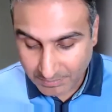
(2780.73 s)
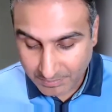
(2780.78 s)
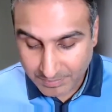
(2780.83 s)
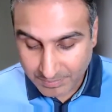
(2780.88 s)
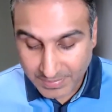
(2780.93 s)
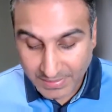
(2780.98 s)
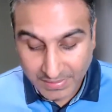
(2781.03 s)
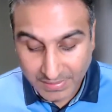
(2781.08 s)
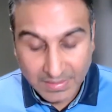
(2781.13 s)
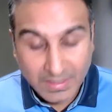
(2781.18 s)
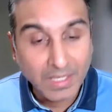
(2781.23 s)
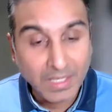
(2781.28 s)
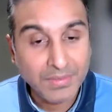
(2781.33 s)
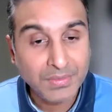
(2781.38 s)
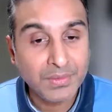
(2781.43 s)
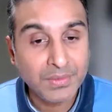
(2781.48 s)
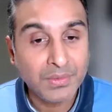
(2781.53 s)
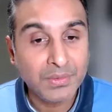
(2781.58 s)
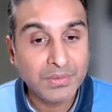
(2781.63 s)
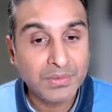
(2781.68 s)
pick on
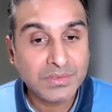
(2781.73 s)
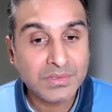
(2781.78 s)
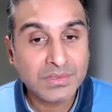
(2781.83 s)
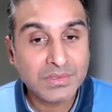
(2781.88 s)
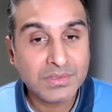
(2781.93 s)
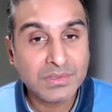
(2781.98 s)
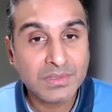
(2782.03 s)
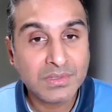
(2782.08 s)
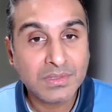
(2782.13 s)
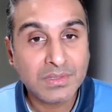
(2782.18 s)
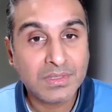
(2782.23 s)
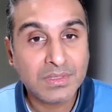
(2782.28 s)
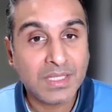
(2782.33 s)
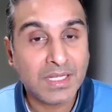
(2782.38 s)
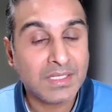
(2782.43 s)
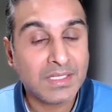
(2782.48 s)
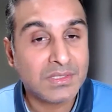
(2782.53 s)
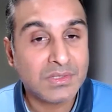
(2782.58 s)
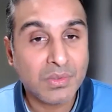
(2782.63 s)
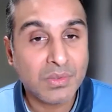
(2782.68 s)
those,
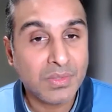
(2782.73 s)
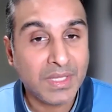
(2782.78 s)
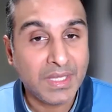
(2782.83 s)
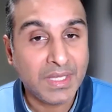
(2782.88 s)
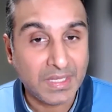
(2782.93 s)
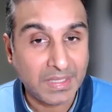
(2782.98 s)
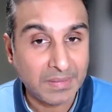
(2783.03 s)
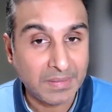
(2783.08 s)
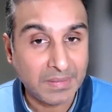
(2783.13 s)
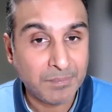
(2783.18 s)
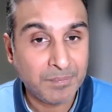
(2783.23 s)
that is okay.